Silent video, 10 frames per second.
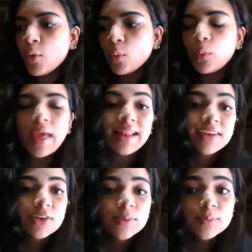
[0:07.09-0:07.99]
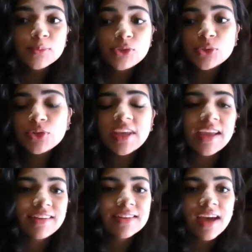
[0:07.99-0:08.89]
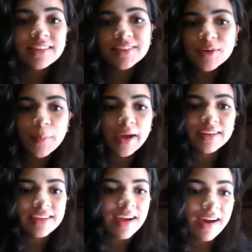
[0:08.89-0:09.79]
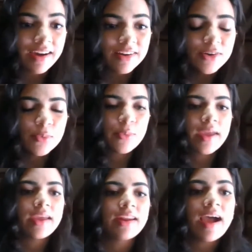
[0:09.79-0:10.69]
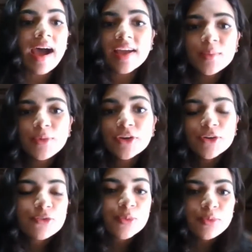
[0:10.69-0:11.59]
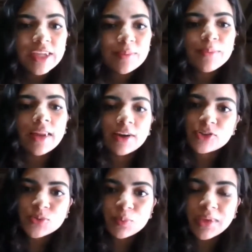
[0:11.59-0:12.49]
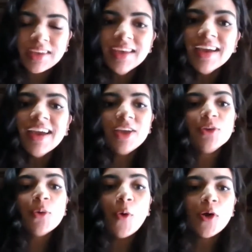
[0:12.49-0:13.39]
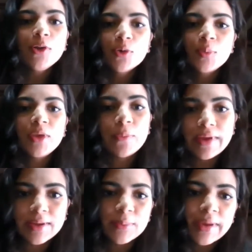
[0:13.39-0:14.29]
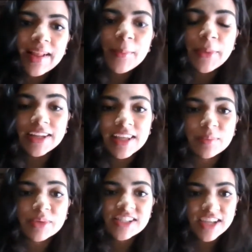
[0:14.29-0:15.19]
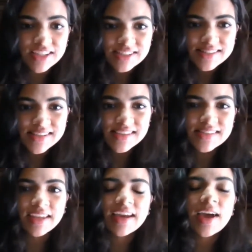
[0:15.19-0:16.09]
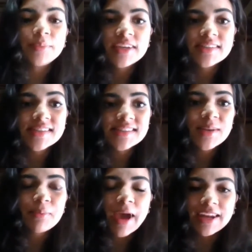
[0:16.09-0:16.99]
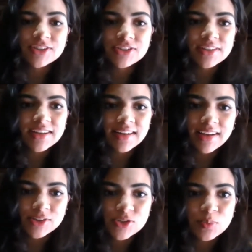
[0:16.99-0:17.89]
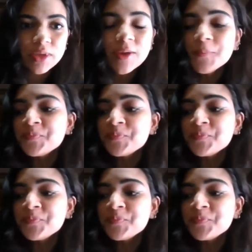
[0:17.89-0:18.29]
Welcome to yet another Money Hour where I'm here from Team Lakshmi. You all know me very well. My name is Chanchal Saxena. I'm the assistant manager at Lakshmi.